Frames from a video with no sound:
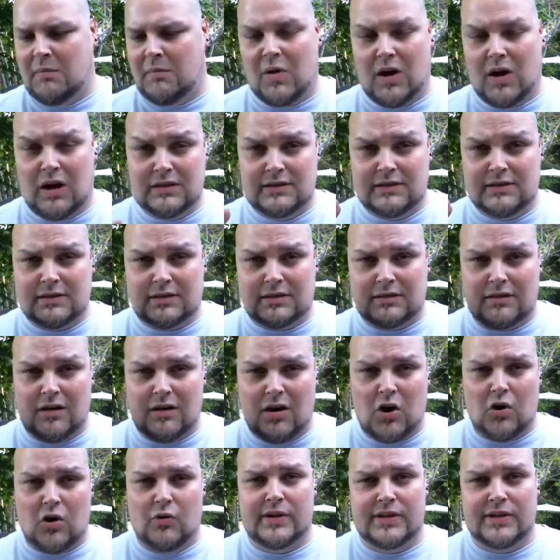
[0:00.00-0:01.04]
mods
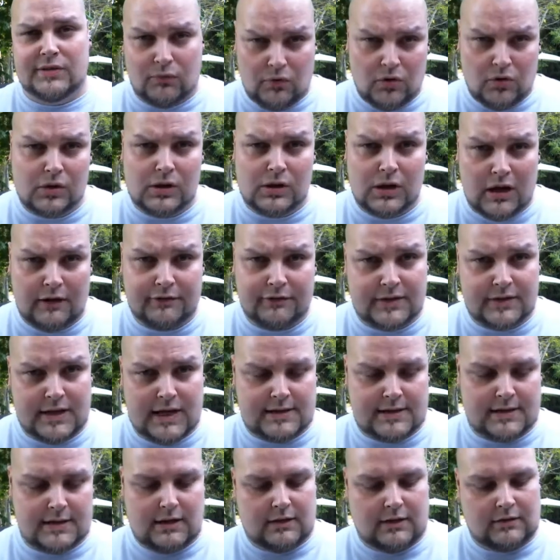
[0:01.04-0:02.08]
always roll off of
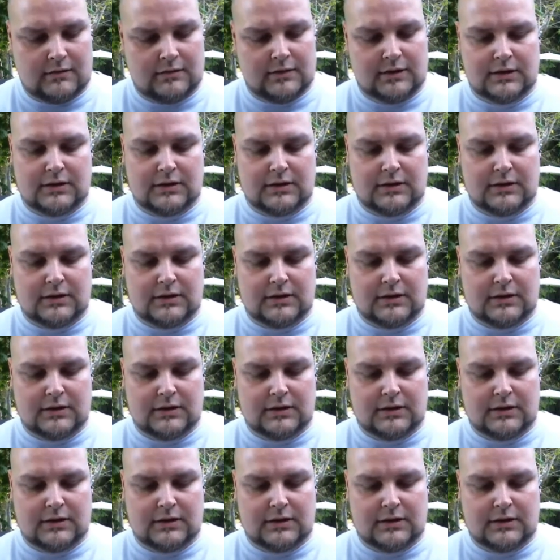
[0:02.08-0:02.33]
that thing.